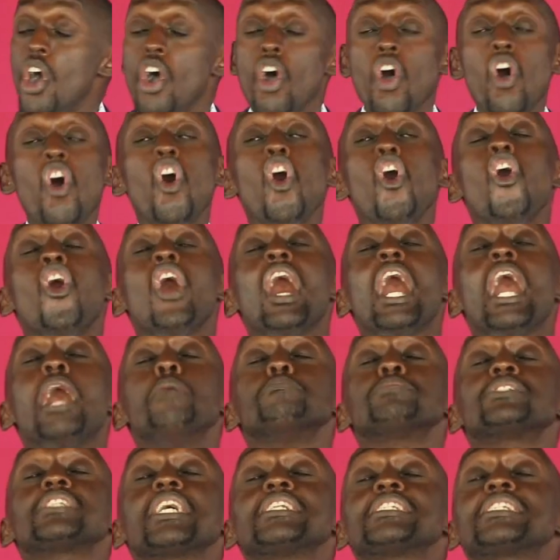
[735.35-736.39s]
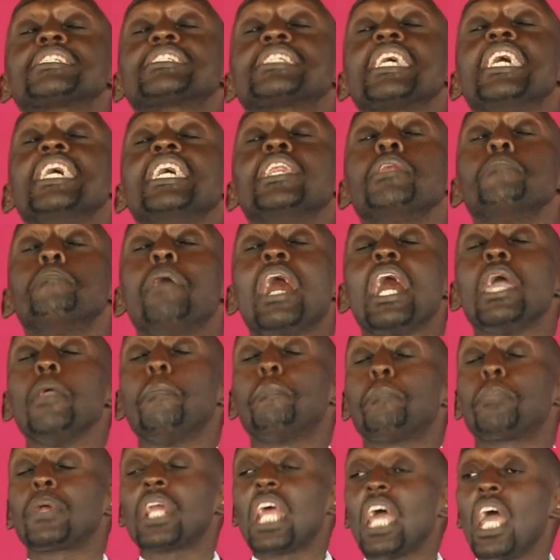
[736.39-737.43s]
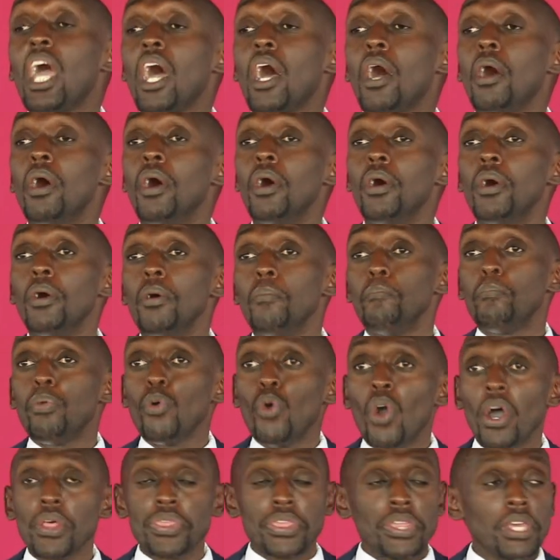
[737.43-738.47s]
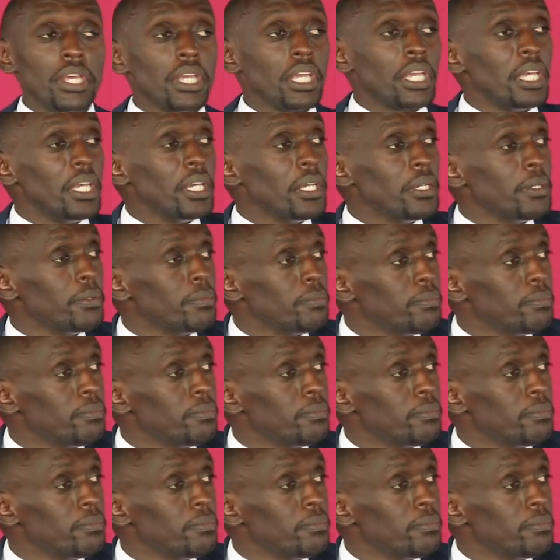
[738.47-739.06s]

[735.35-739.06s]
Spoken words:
Oh, I'm sustained by prayer. Poor thinking.